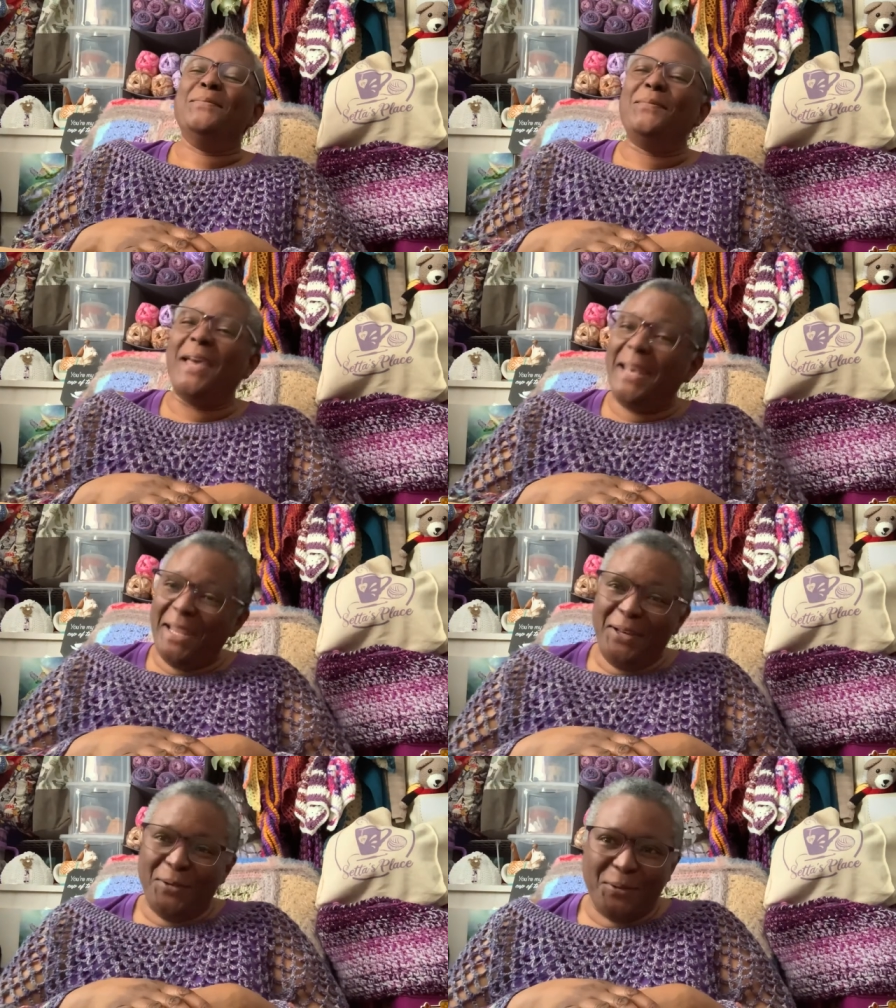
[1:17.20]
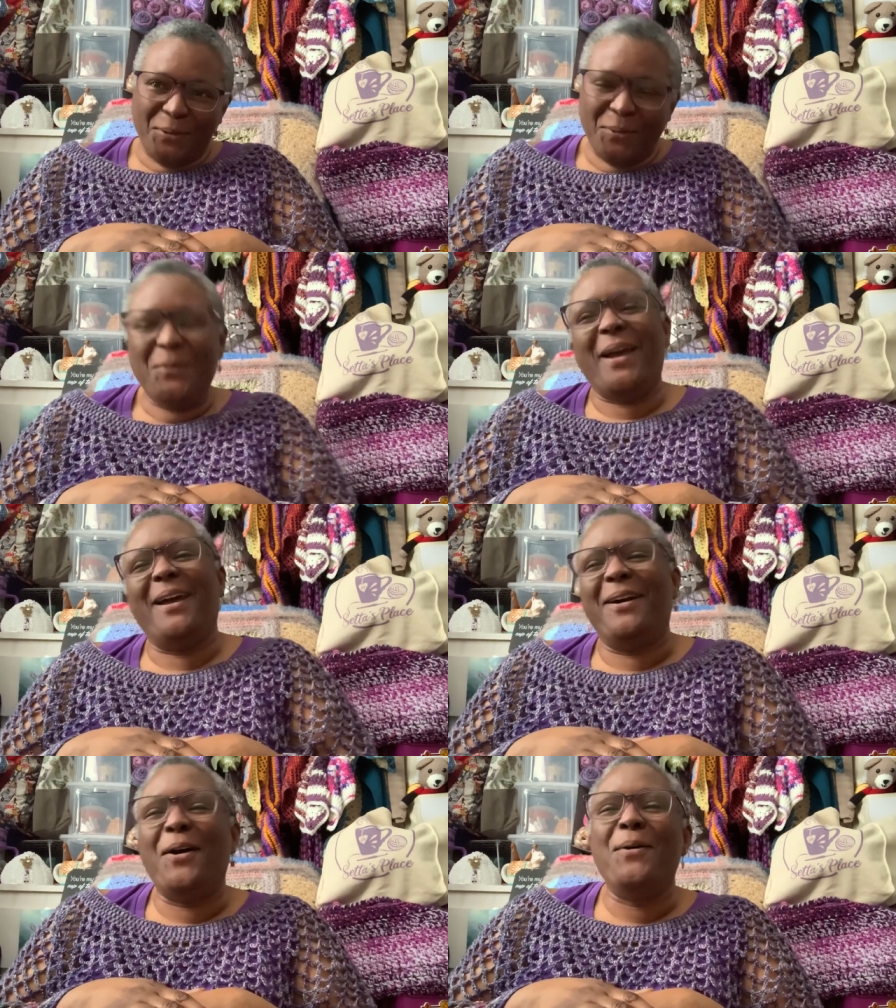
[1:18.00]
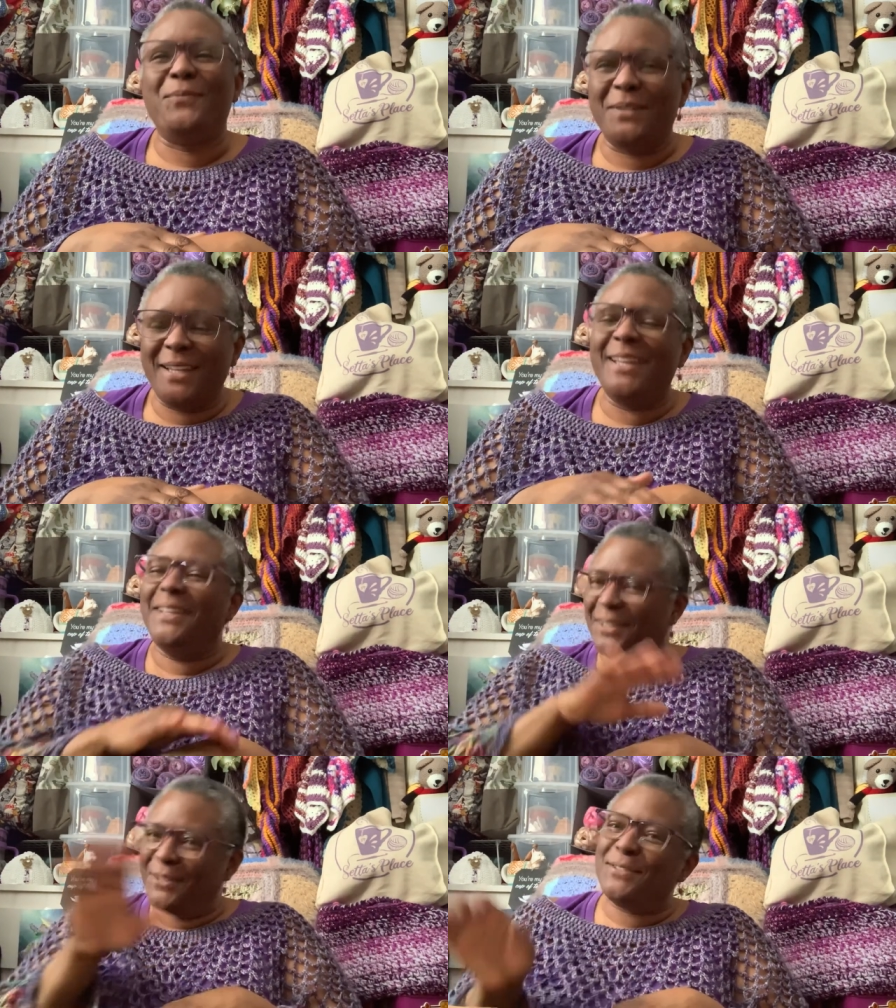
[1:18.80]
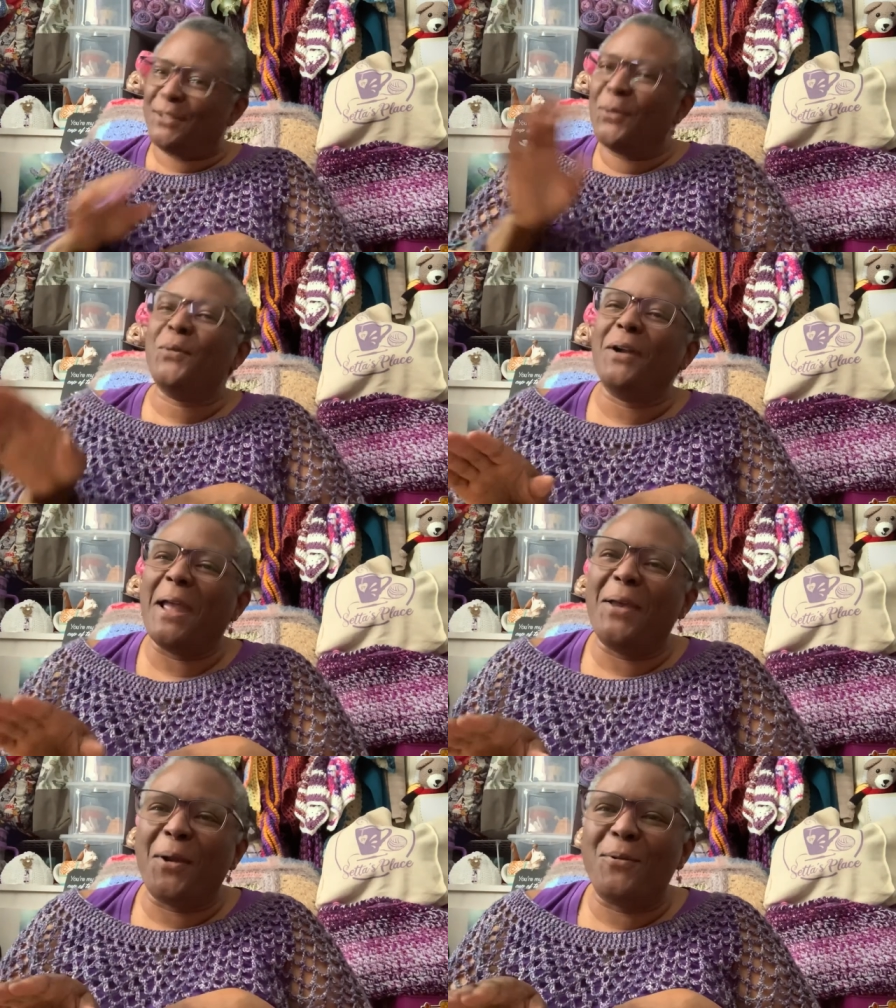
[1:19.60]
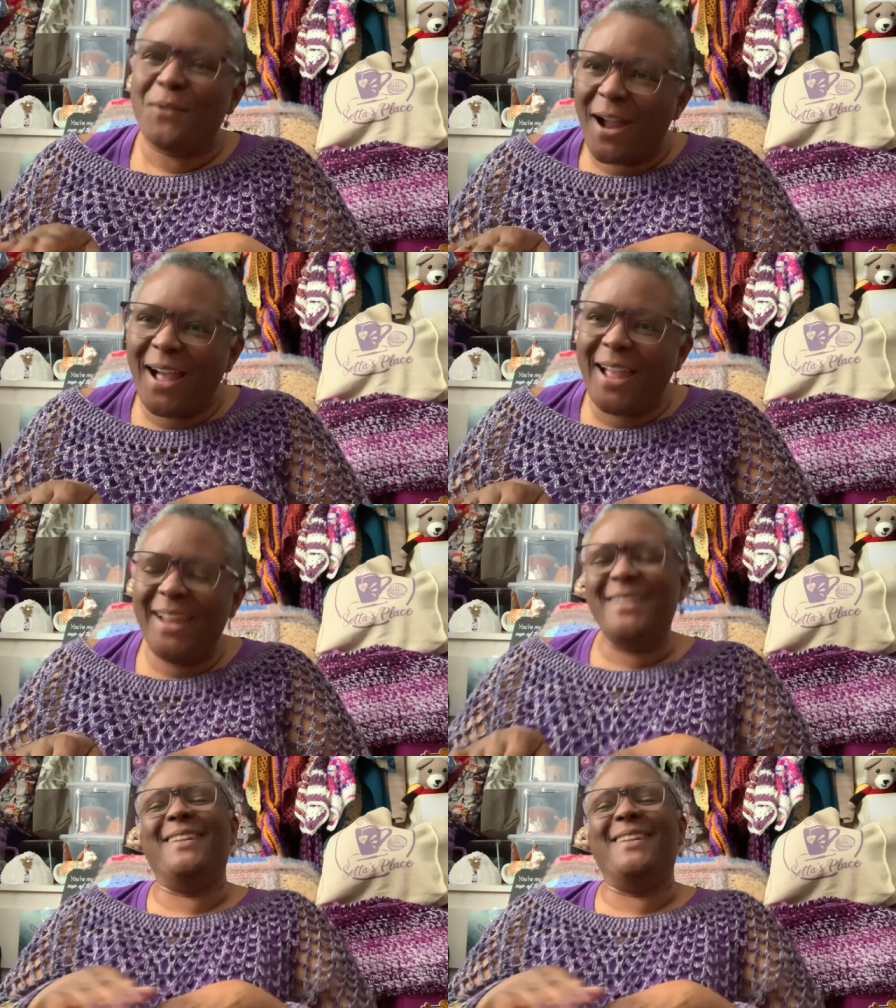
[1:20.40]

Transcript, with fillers: But anywho, hopefully it'll still work out all right.